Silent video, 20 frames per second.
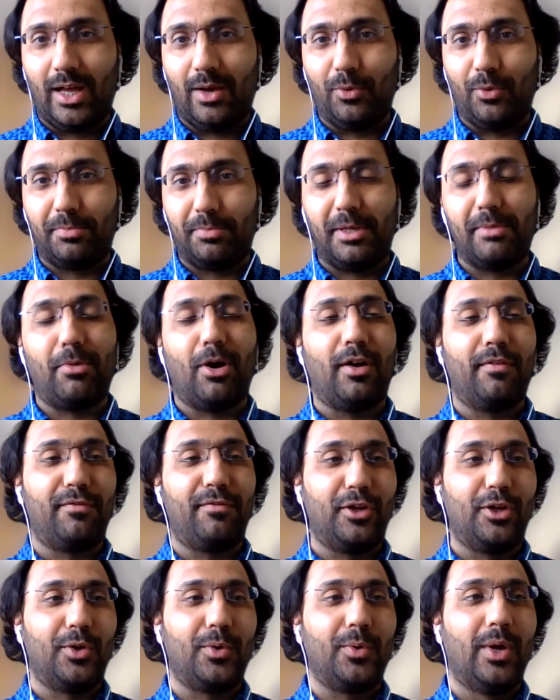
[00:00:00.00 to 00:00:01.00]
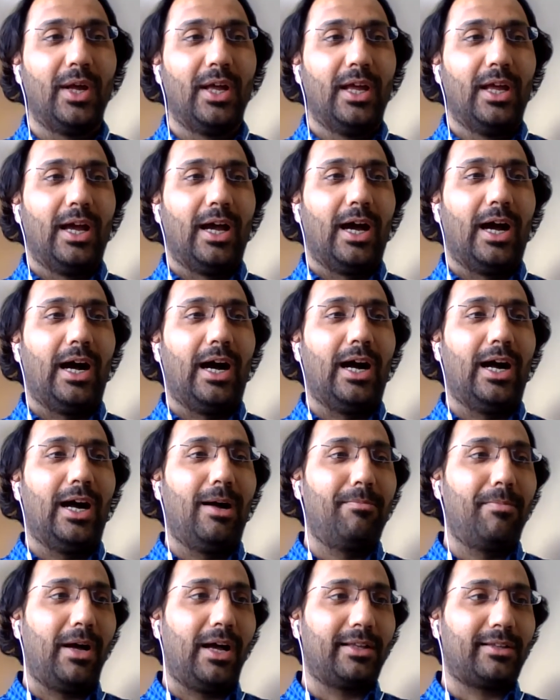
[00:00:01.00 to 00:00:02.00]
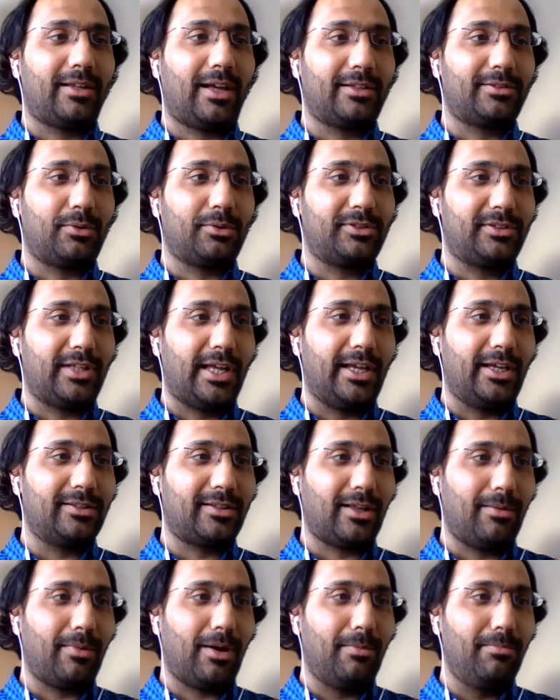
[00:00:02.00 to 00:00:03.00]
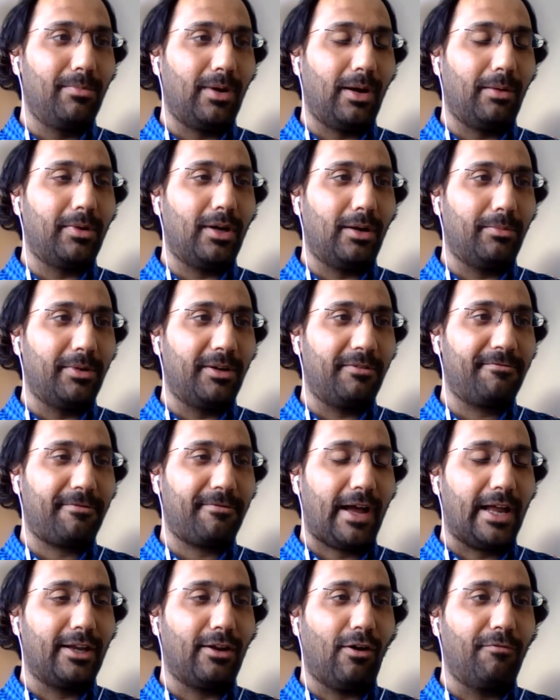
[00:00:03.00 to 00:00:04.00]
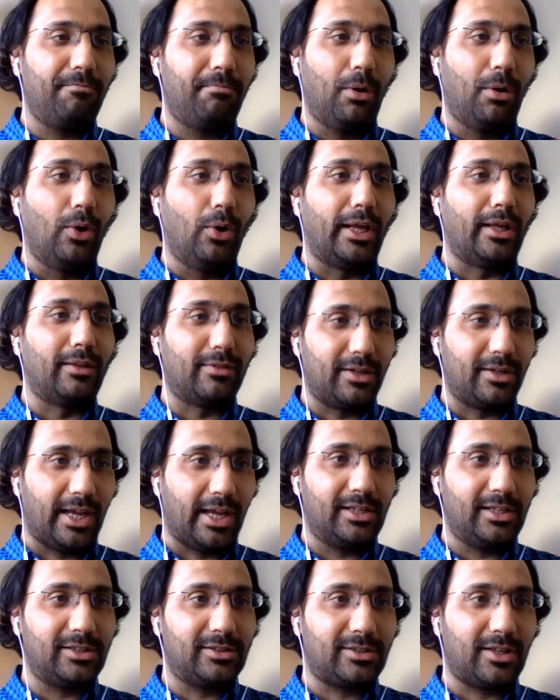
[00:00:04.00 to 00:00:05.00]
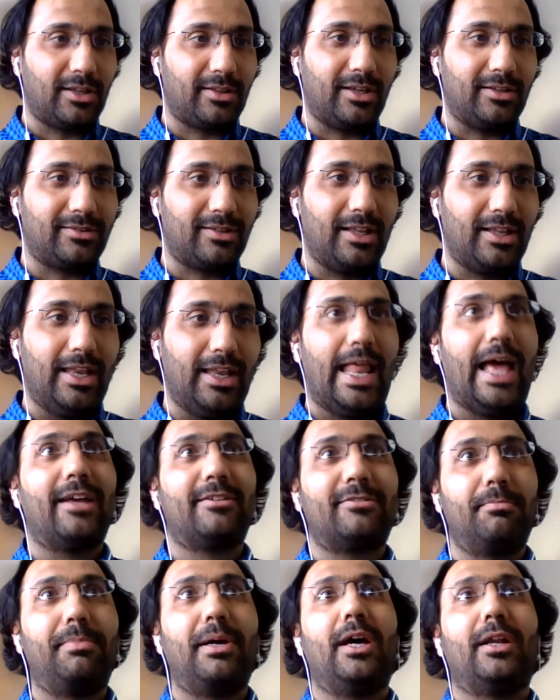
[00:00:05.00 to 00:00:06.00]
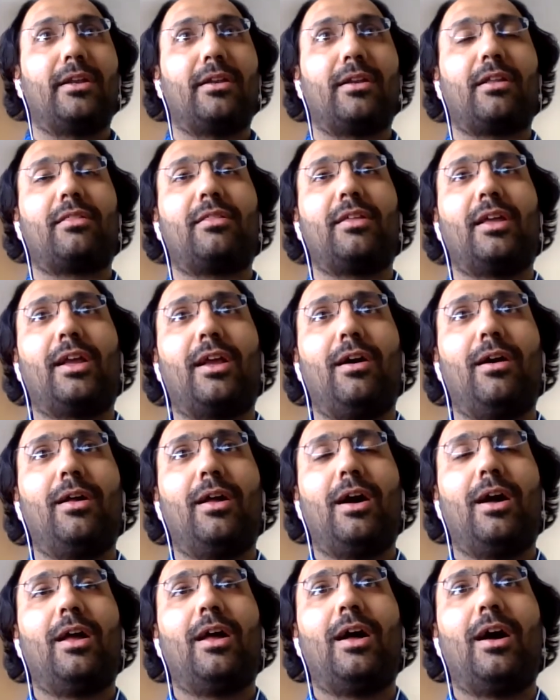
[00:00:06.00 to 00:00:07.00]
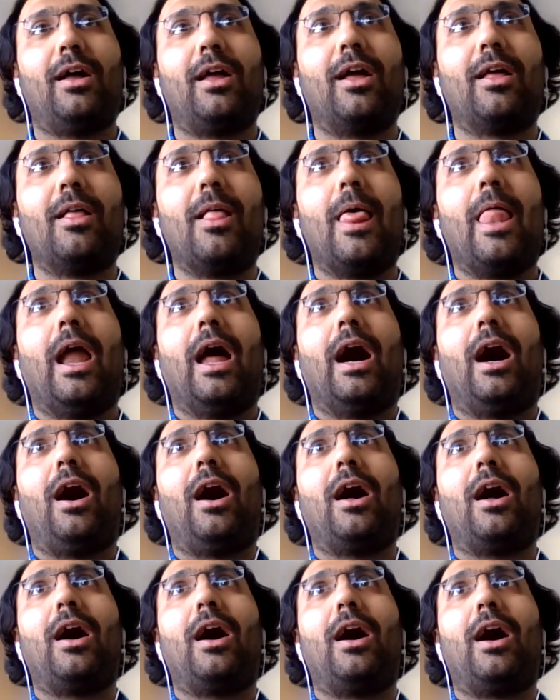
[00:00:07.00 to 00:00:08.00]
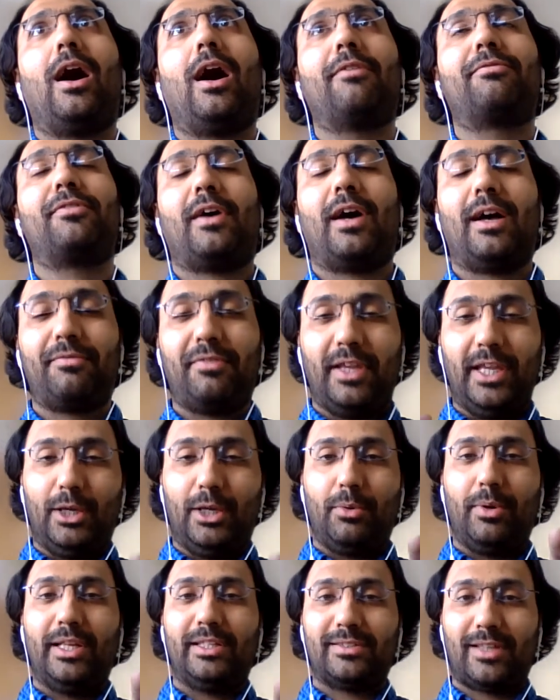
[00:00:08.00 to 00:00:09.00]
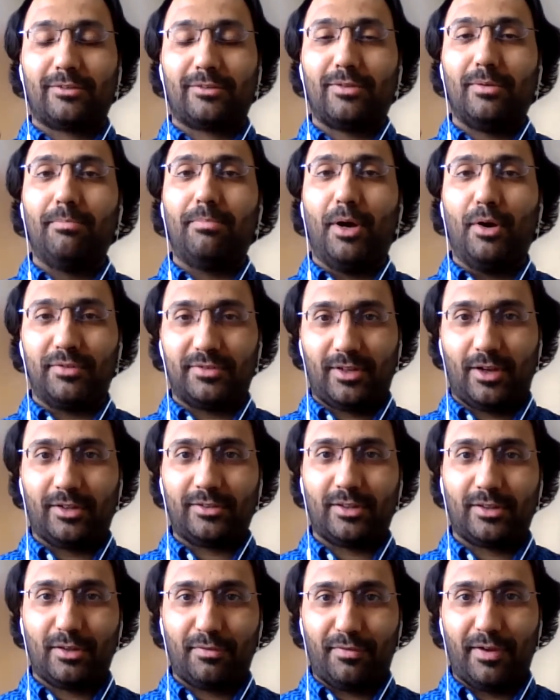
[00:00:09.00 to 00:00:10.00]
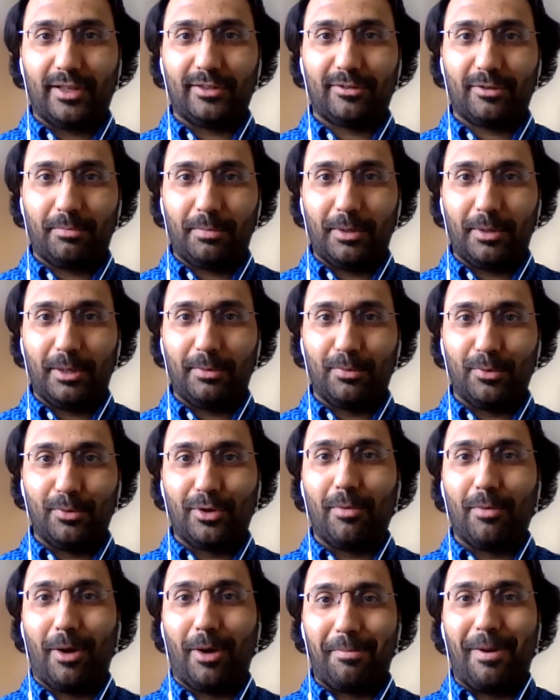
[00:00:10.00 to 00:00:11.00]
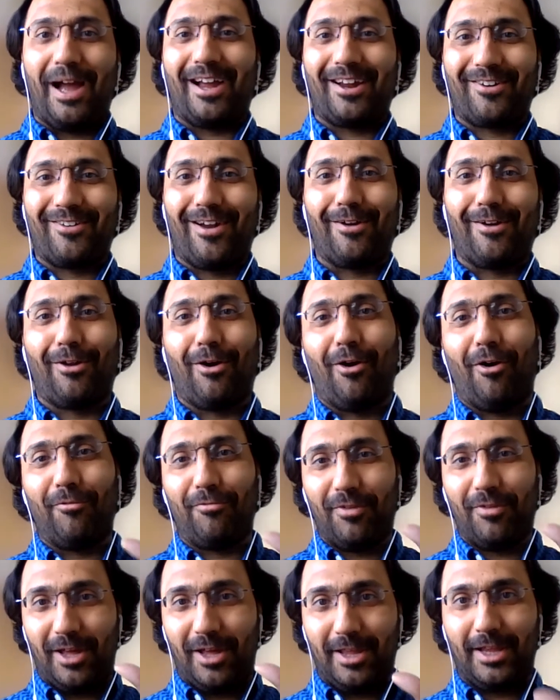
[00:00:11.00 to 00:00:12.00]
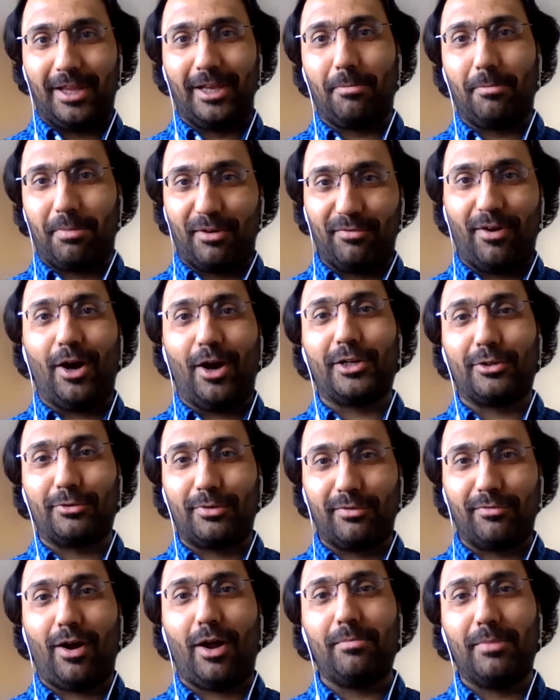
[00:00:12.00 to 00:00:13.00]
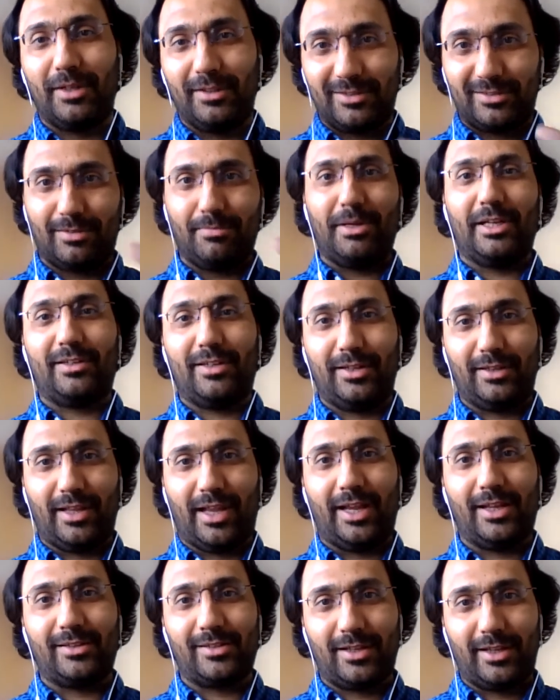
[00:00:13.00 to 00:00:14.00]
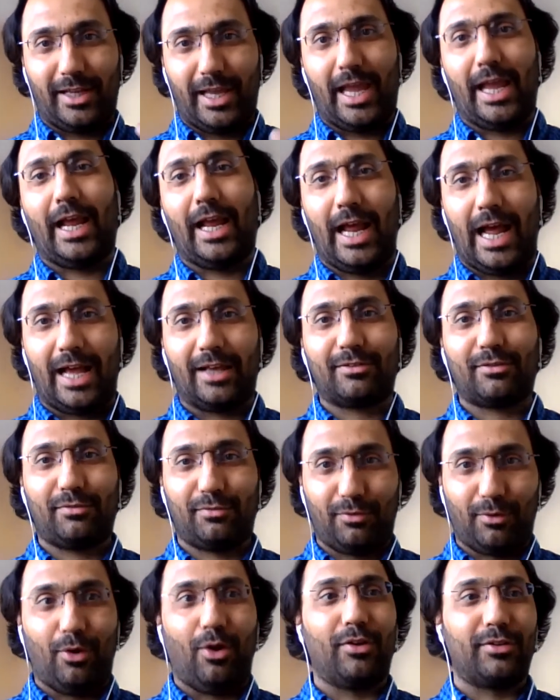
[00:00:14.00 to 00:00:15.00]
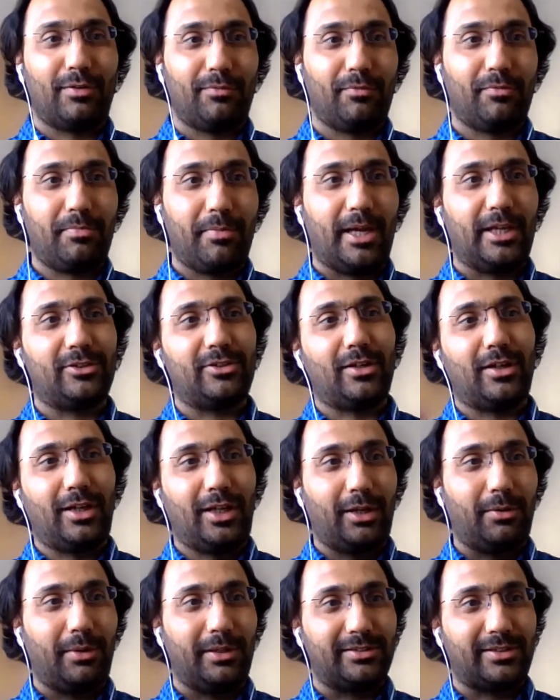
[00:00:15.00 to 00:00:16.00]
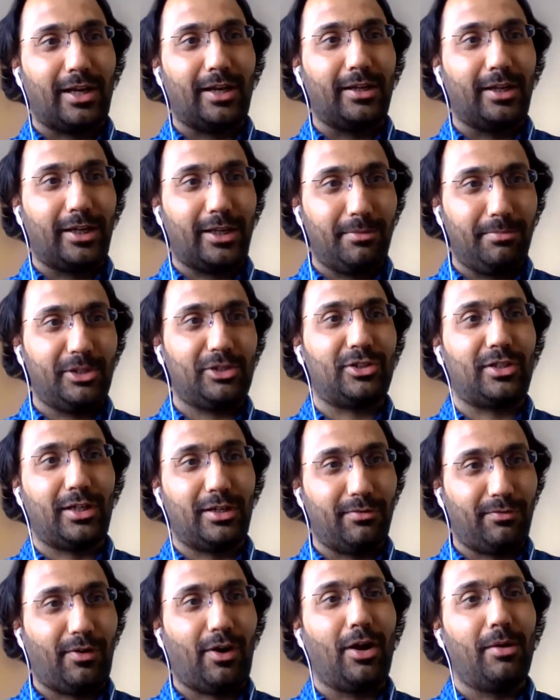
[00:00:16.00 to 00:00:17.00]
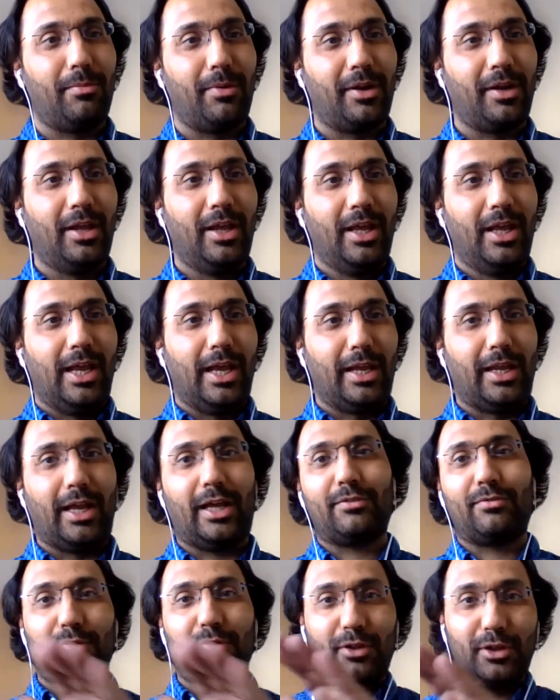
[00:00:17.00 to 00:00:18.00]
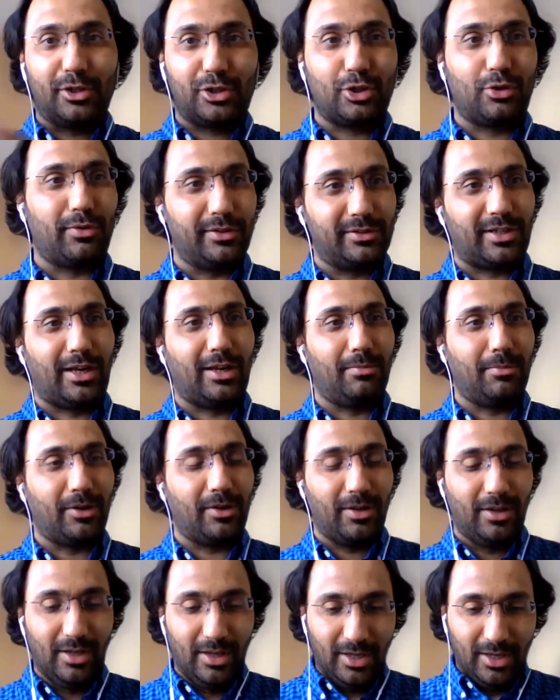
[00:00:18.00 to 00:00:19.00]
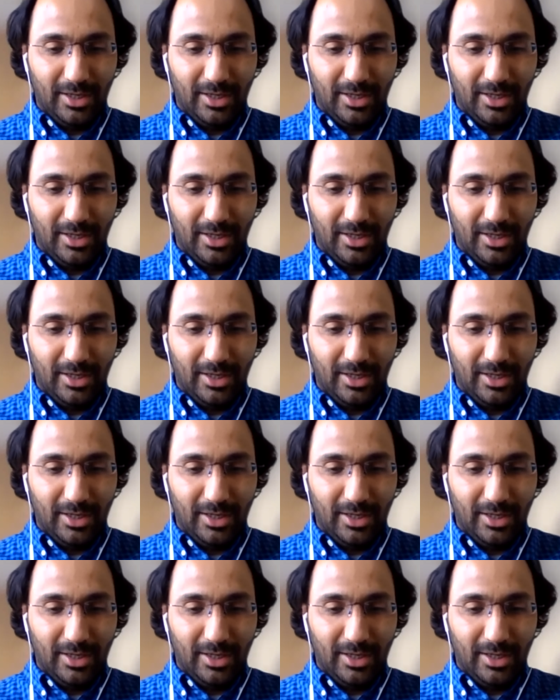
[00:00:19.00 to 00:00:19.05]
Would be my view. As I was saying, because I'm a fan of pulling the data, so there's less burden. I think I've equally sat on both sides of the fence, so people know my background of in a provider environment, submitting data, getting asked for lots of information, and equally sat in a commissioning environment and asked for the assurance element.